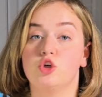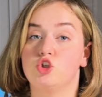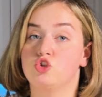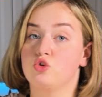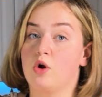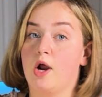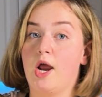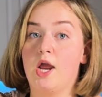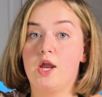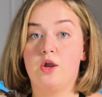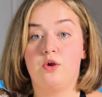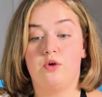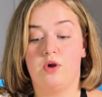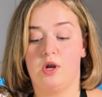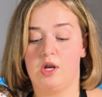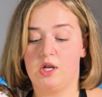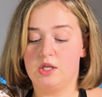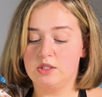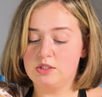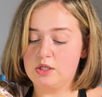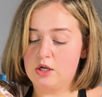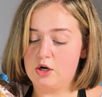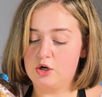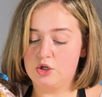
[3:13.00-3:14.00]
dry
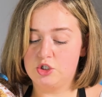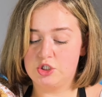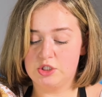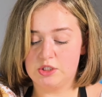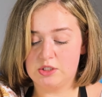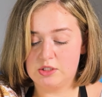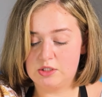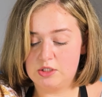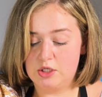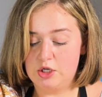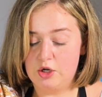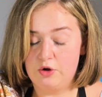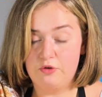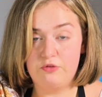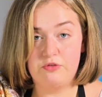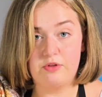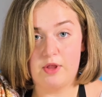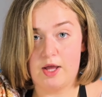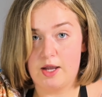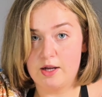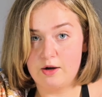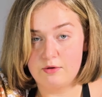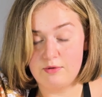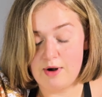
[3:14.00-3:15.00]
ingredients that are just,
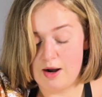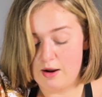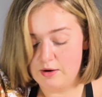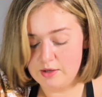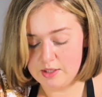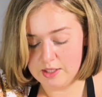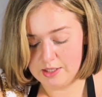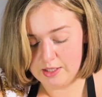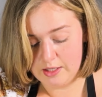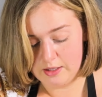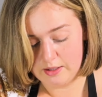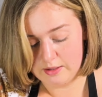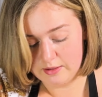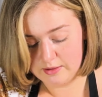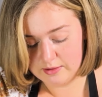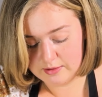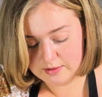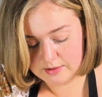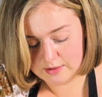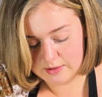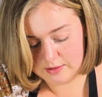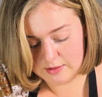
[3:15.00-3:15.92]
flying around in here.